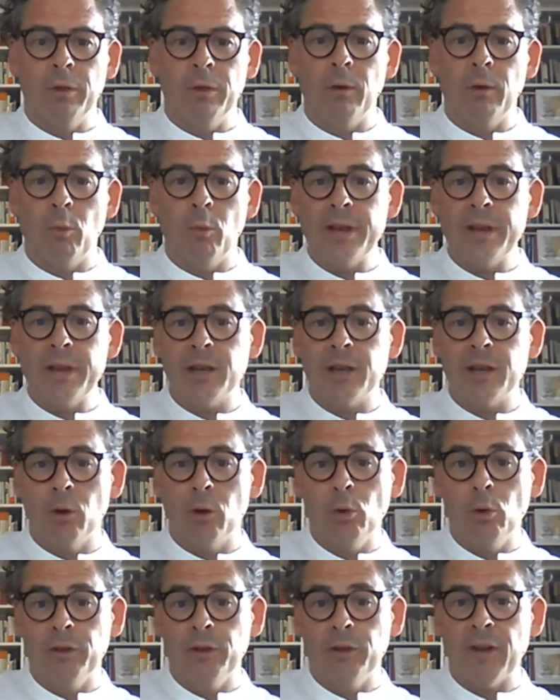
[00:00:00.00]
one that we
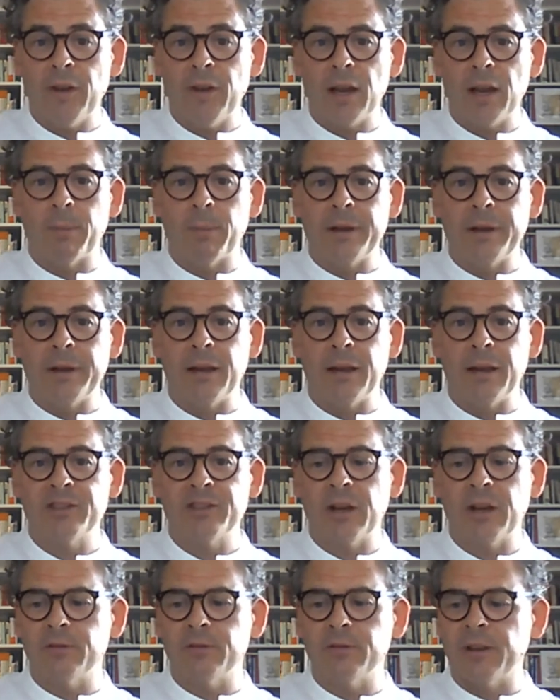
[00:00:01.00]
can all develop in
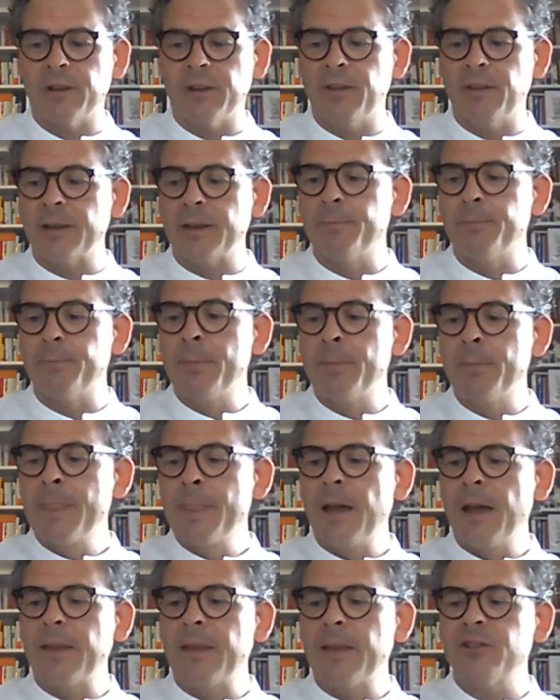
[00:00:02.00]
ourselves, I think,
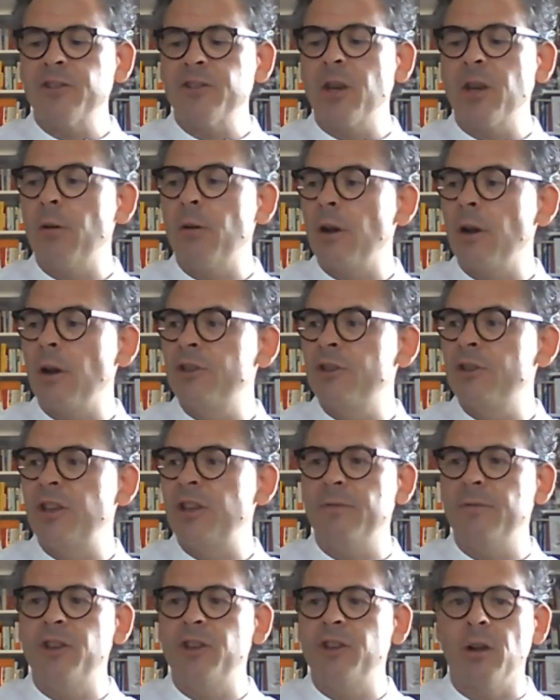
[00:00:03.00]
and that's the
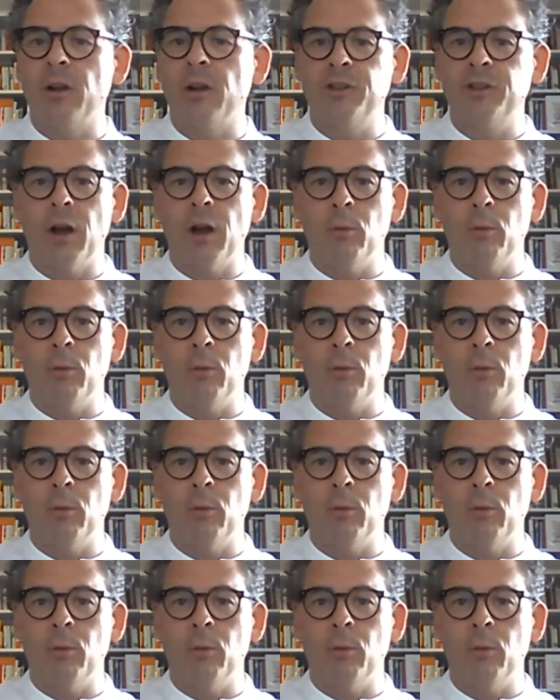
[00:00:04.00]
curiosity of Charles